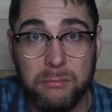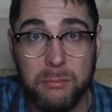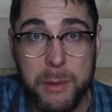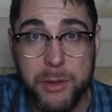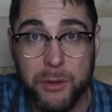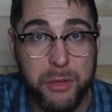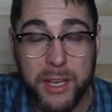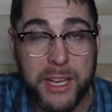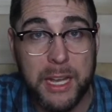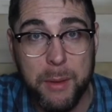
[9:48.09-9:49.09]
Maybe you're
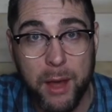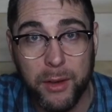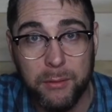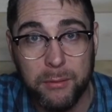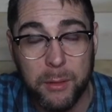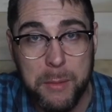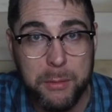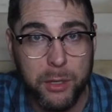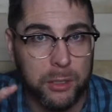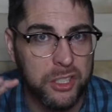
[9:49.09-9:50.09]
thinking about it.
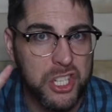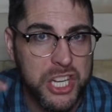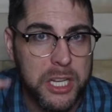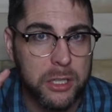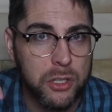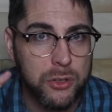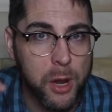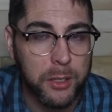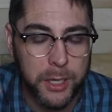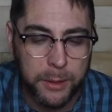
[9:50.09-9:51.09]
Maybe you're
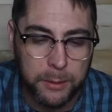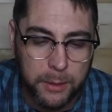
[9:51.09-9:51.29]
deconstructing.